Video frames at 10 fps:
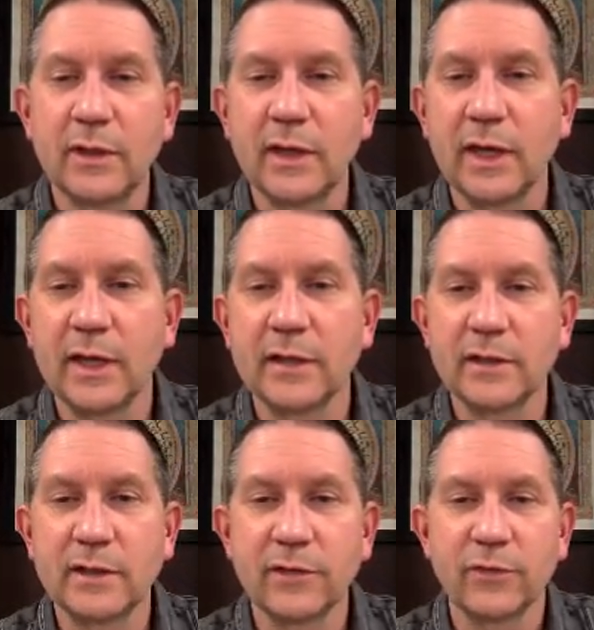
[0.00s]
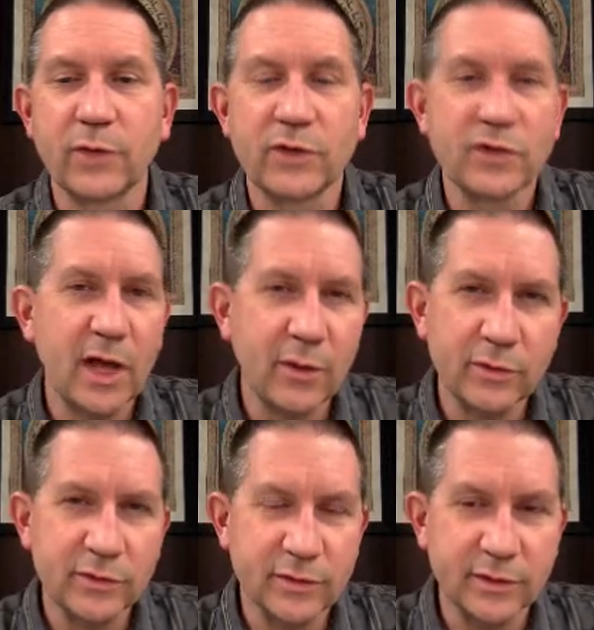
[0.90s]
And if rasha we're
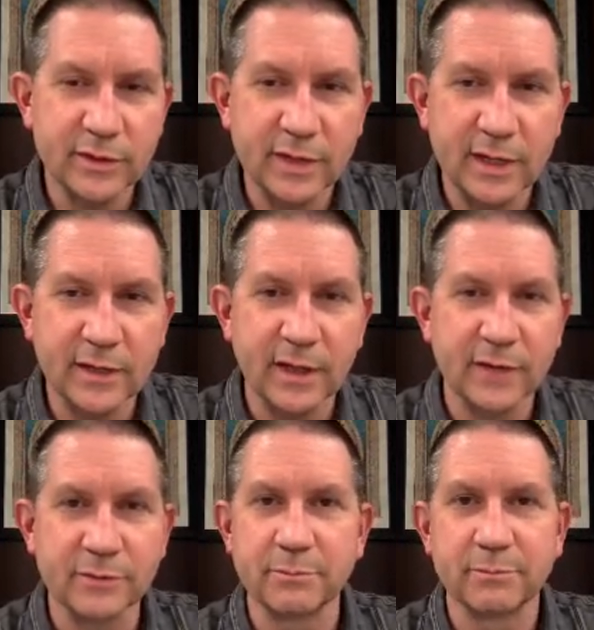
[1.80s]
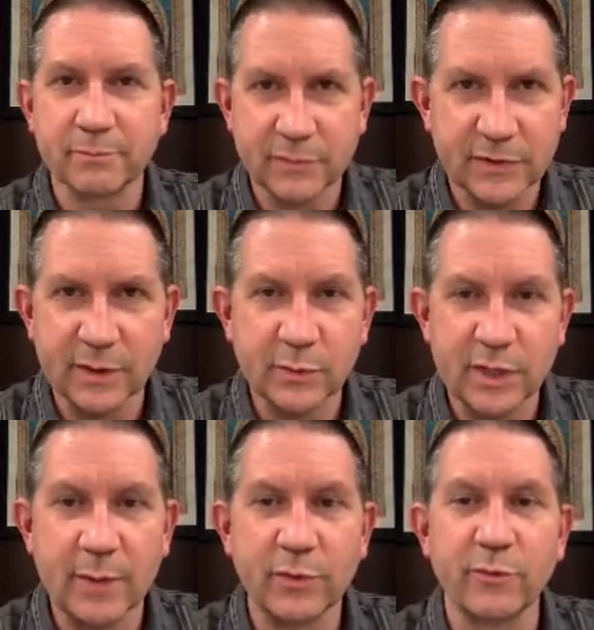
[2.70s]
just going to take as some
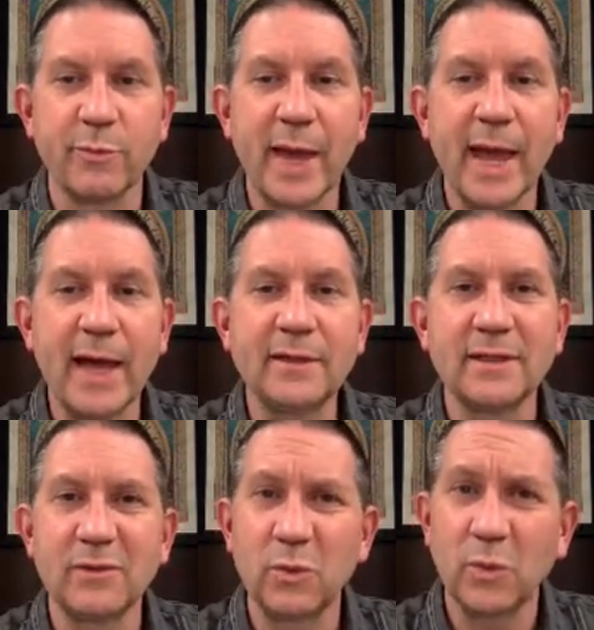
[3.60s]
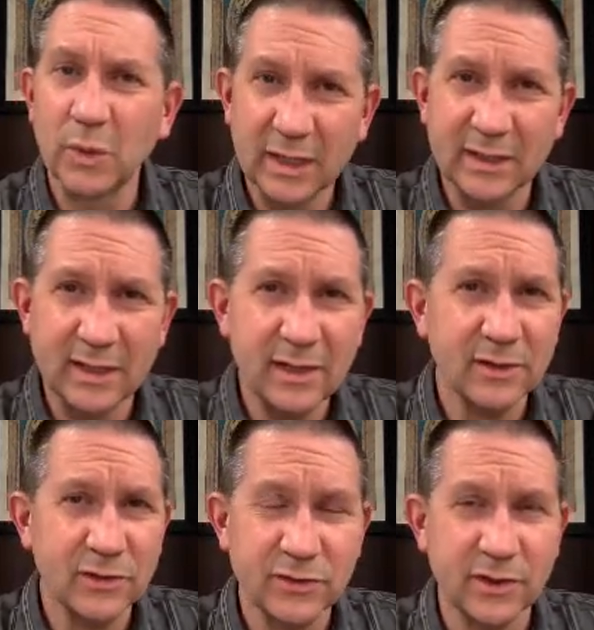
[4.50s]
type of bad, in
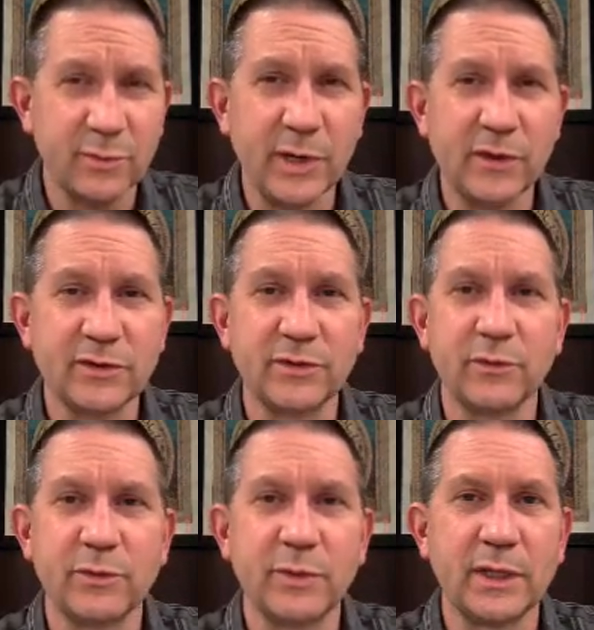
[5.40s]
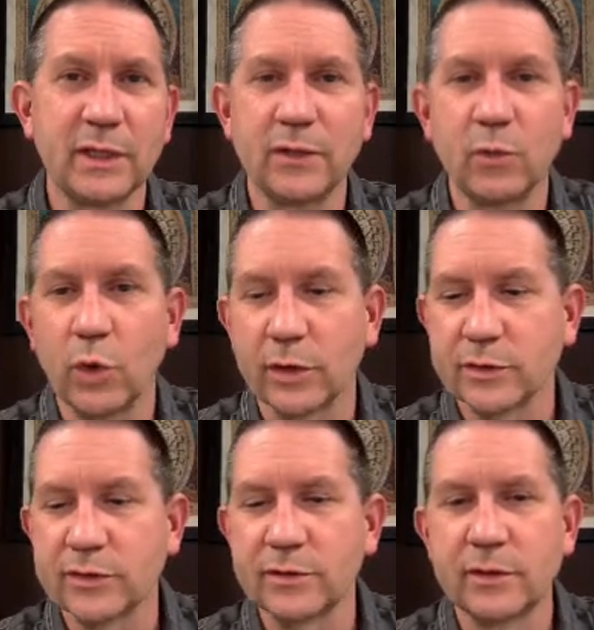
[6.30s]
English the comparative would be
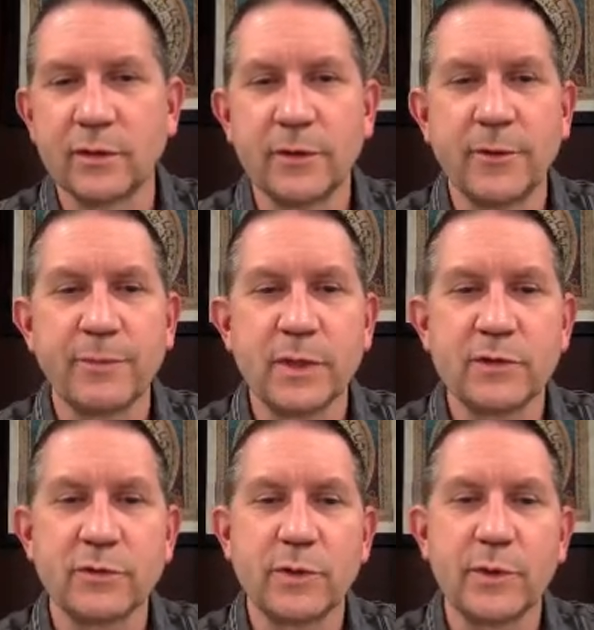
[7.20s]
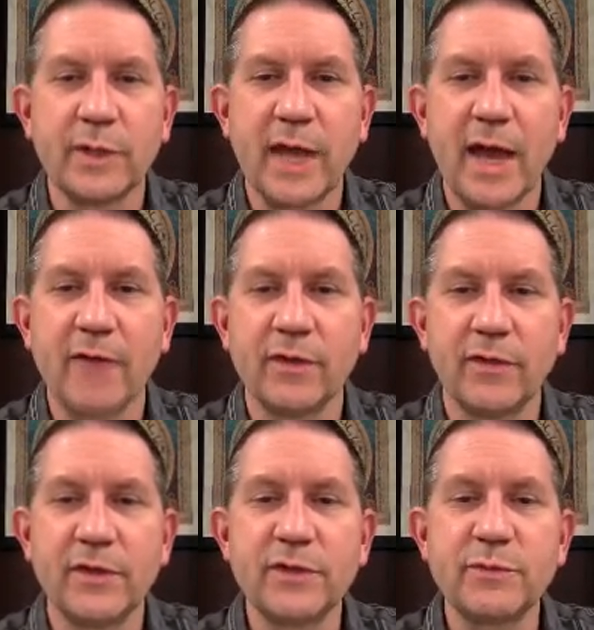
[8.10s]
worse. So we would have
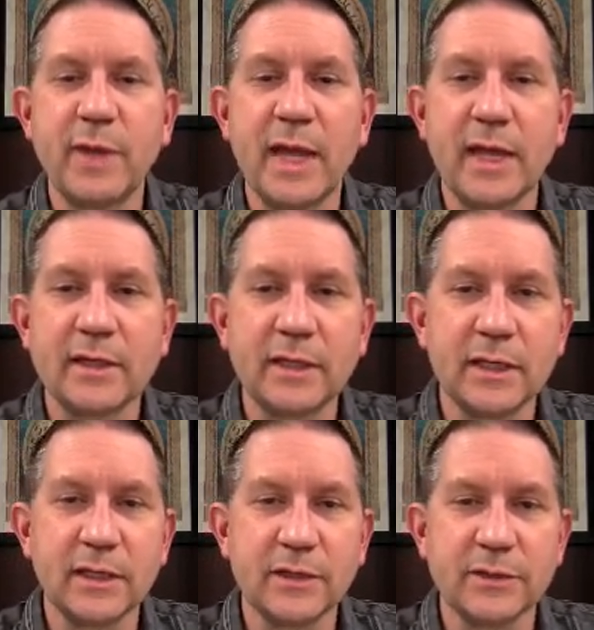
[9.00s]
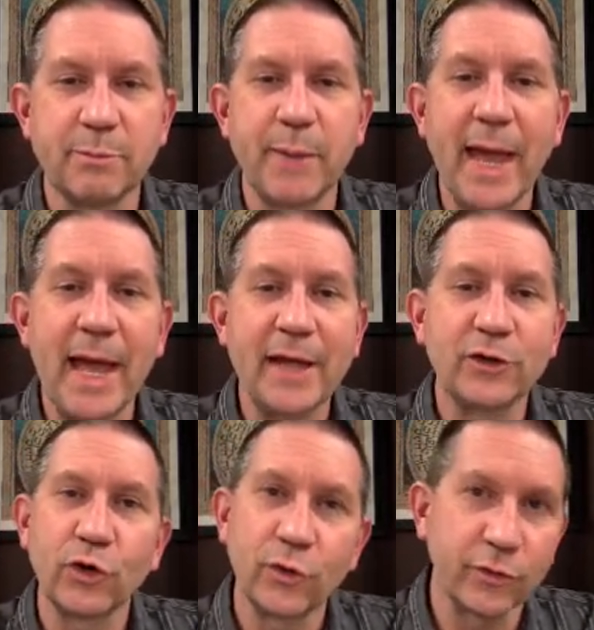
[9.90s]
this man is
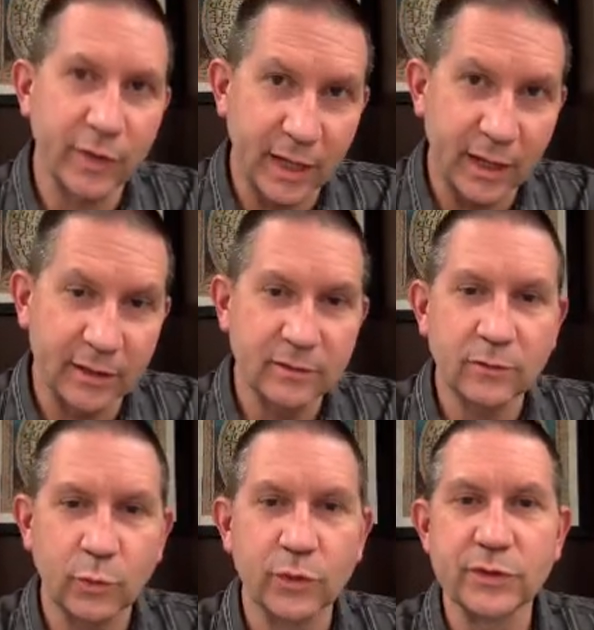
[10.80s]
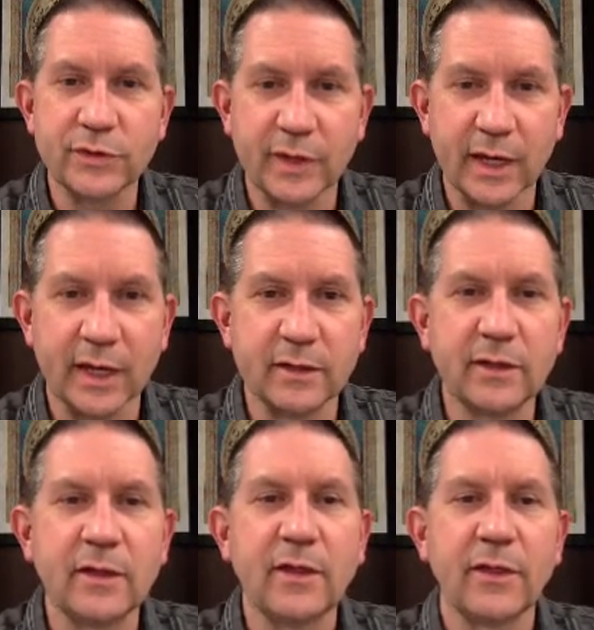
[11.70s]
badder than, worse
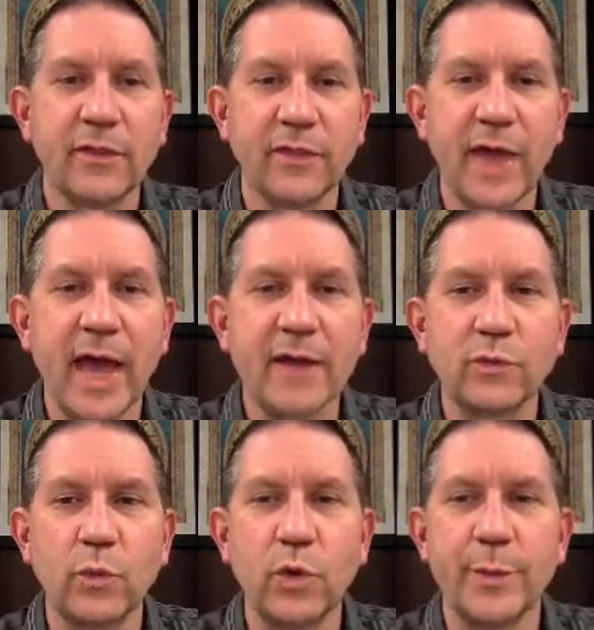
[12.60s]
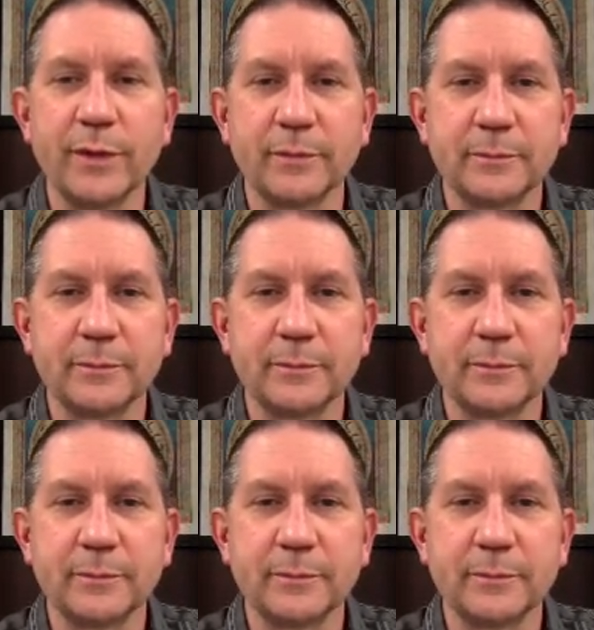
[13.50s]
than, that woman.